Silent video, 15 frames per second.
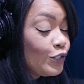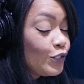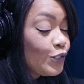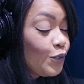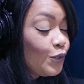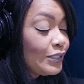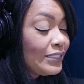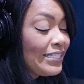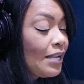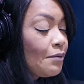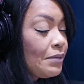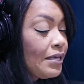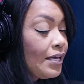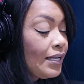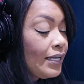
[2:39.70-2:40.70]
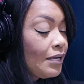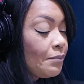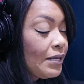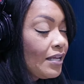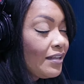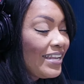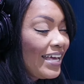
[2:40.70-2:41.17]
So tell me a little
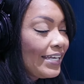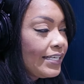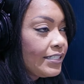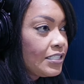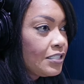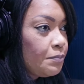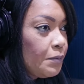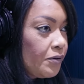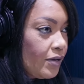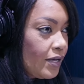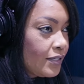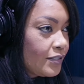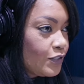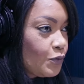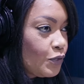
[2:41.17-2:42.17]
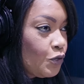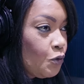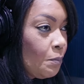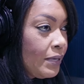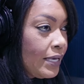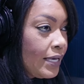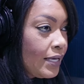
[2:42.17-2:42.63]
bit of that experience with you
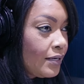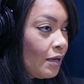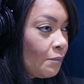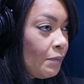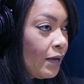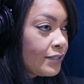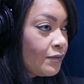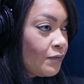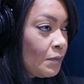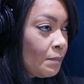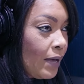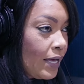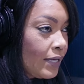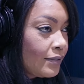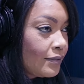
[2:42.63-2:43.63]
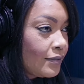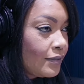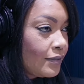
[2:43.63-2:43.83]
being a part of the band.